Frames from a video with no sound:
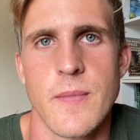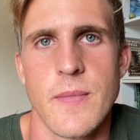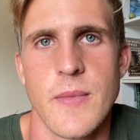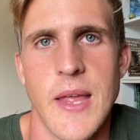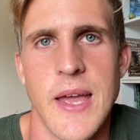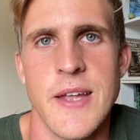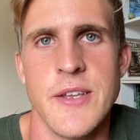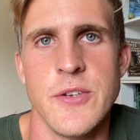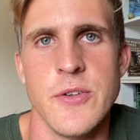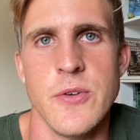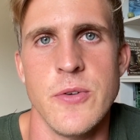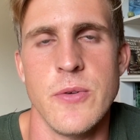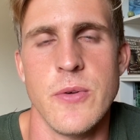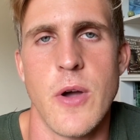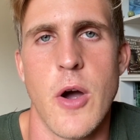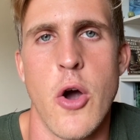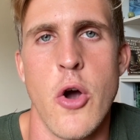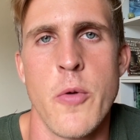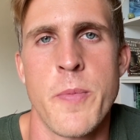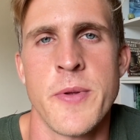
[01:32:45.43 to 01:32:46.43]
and you
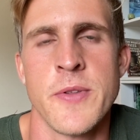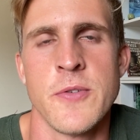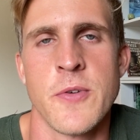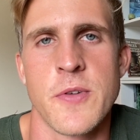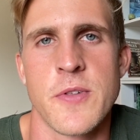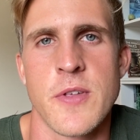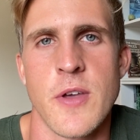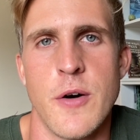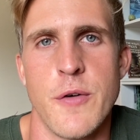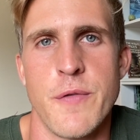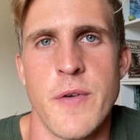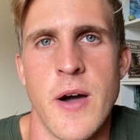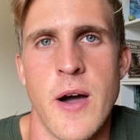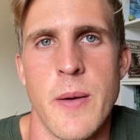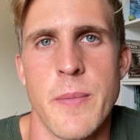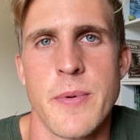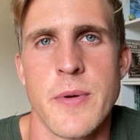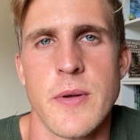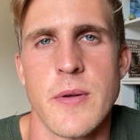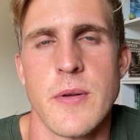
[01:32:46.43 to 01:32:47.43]
open yourself
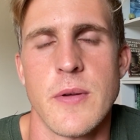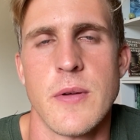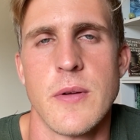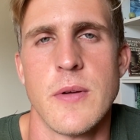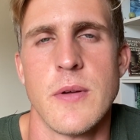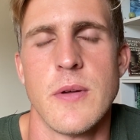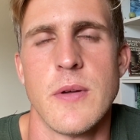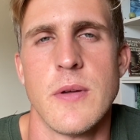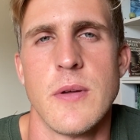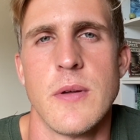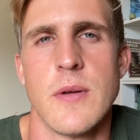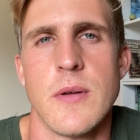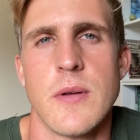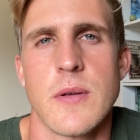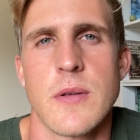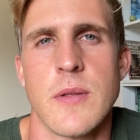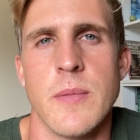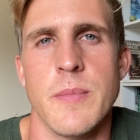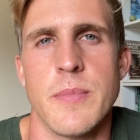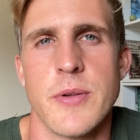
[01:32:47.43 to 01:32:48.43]
up
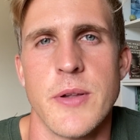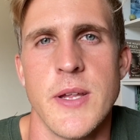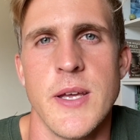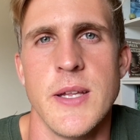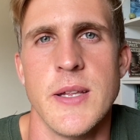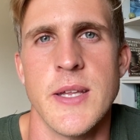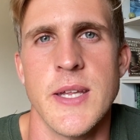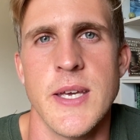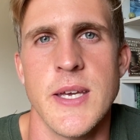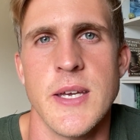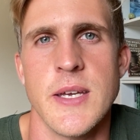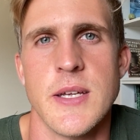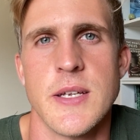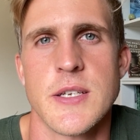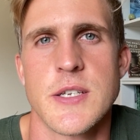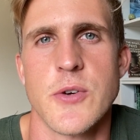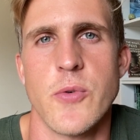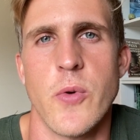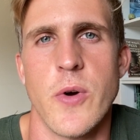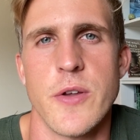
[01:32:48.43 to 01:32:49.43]
completely
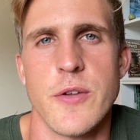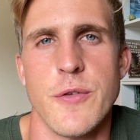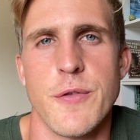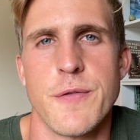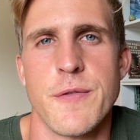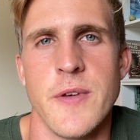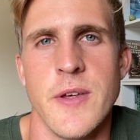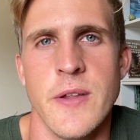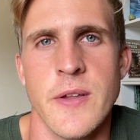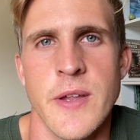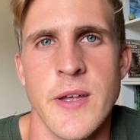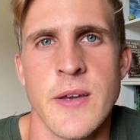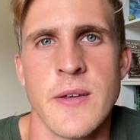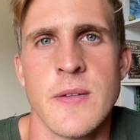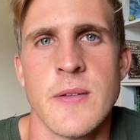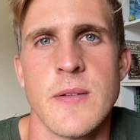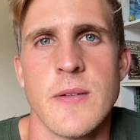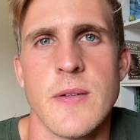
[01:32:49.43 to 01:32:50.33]
to what you're feeling,